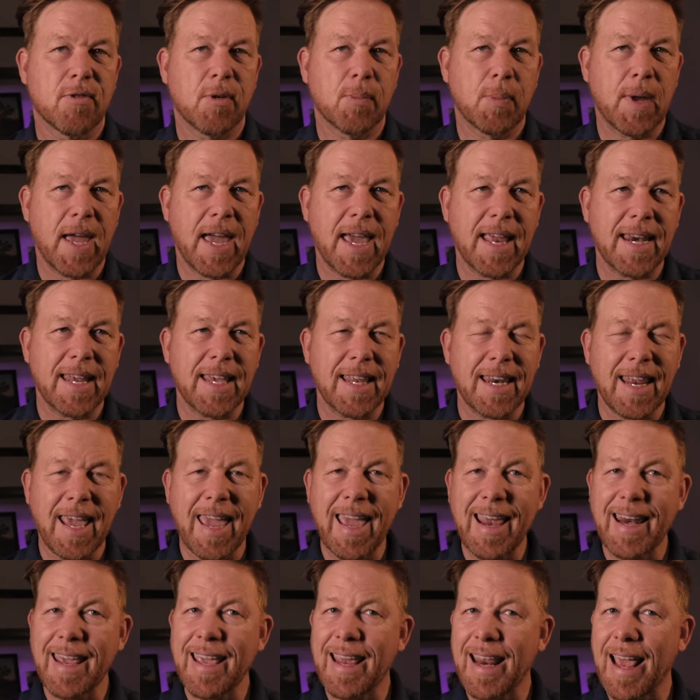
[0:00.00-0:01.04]
from Canon,
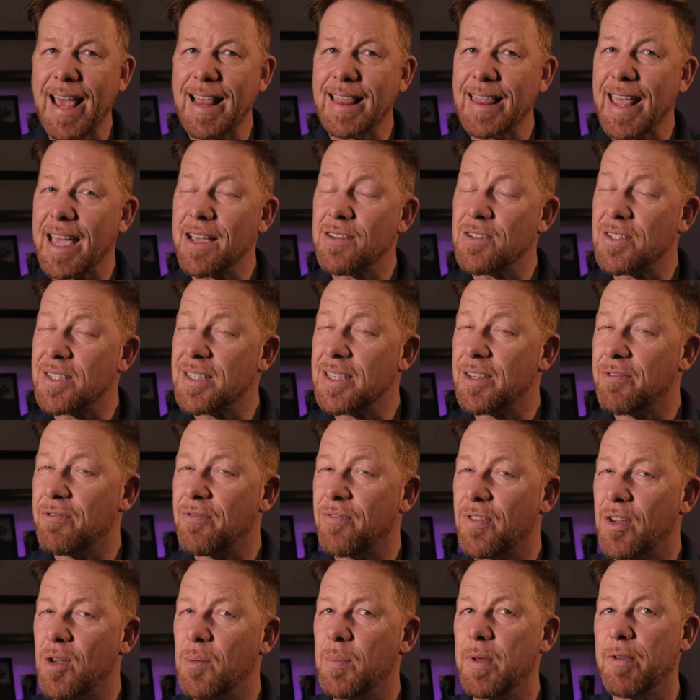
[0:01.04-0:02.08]
and it allows you to
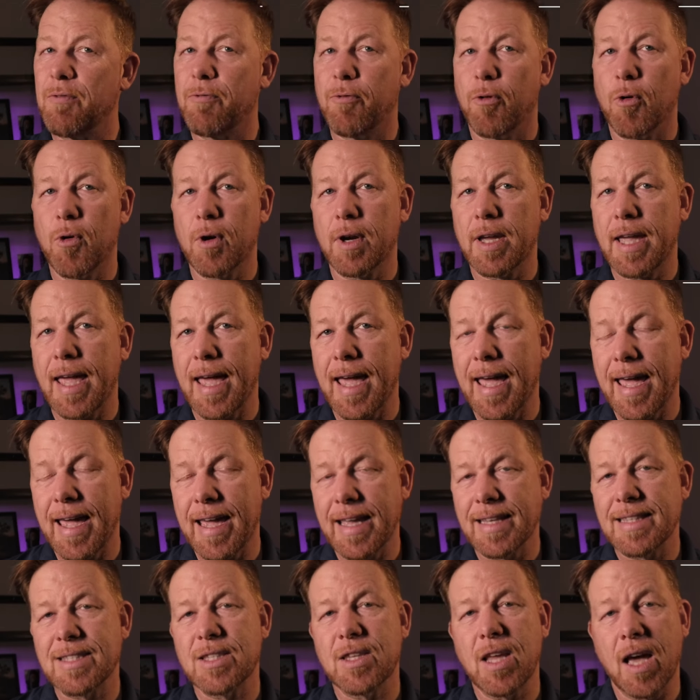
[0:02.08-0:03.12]
film in four
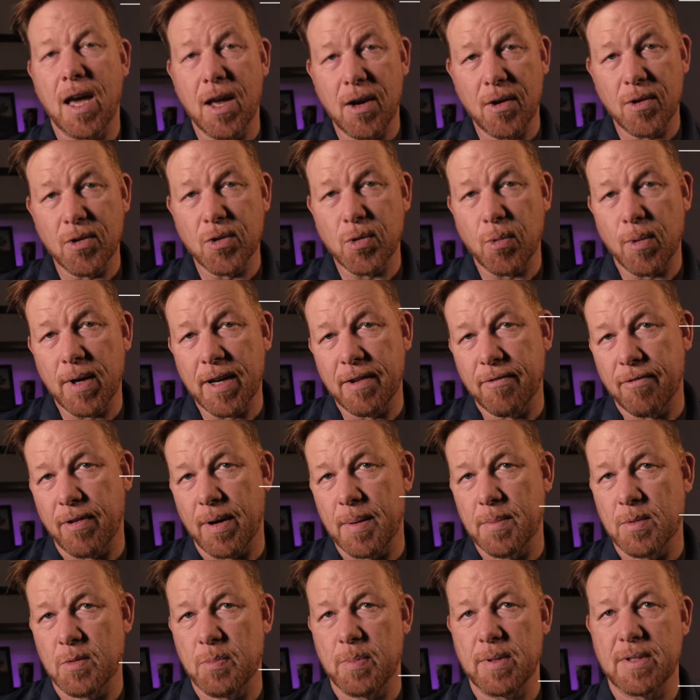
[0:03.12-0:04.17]
K one hundred twenty
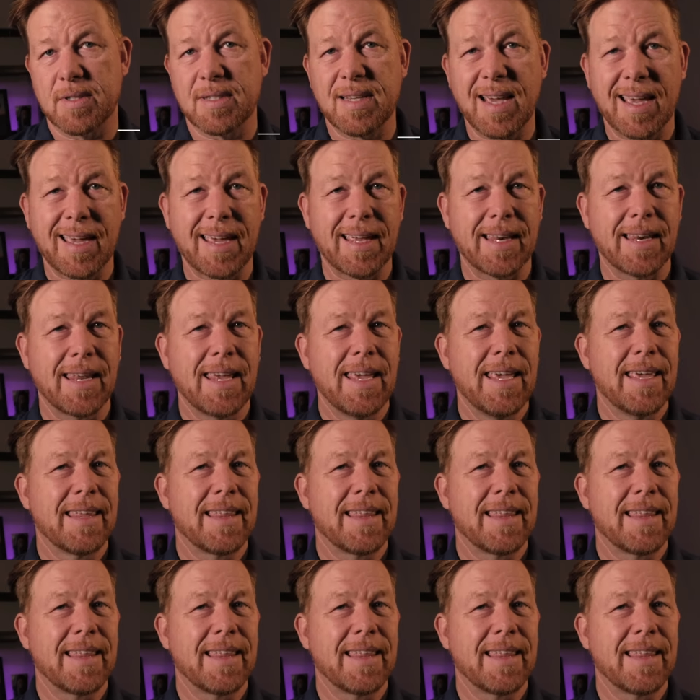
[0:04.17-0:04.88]
frames per second.